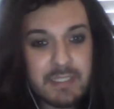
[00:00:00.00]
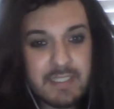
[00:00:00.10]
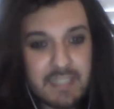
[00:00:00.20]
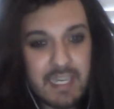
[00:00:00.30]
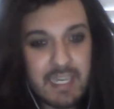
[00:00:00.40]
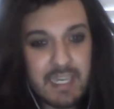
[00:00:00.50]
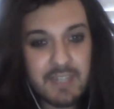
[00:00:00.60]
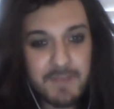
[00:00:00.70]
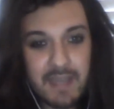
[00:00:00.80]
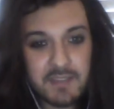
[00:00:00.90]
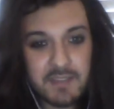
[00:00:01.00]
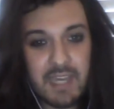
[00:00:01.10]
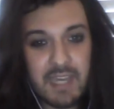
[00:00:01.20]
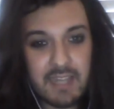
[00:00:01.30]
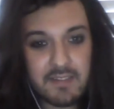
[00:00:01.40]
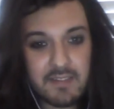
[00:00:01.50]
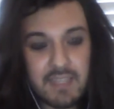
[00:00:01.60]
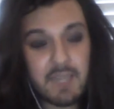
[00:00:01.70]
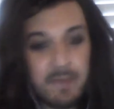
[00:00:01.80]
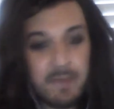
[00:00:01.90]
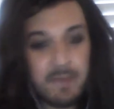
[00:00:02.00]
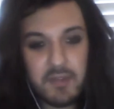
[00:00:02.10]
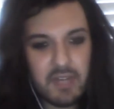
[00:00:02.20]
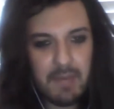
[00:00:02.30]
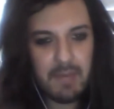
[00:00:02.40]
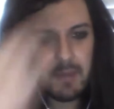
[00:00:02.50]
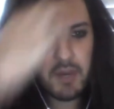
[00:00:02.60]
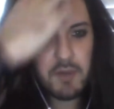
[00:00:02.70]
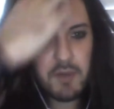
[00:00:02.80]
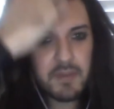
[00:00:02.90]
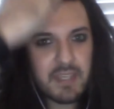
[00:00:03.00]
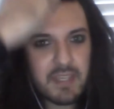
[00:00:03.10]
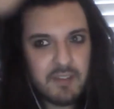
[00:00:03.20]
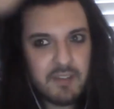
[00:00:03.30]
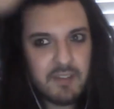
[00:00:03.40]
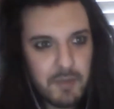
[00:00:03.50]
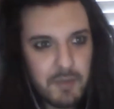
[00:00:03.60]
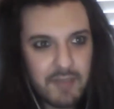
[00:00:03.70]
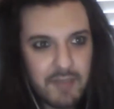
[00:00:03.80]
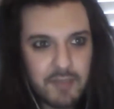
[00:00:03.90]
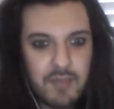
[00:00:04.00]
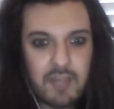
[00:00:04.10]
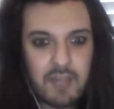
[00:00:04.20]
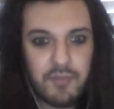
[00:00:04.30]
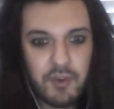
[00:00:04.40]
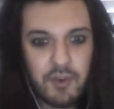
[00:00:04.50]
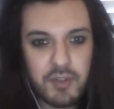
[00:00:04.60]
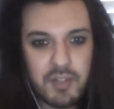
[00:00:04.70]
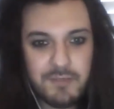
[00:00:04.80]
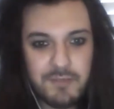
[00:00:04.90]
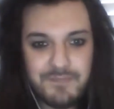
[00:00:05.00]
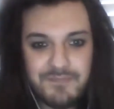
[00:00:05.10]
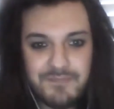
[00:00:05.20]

this is the end of Mass Effect. They can maybe do an M M O, but they can't really do a Mass Effect four, you know?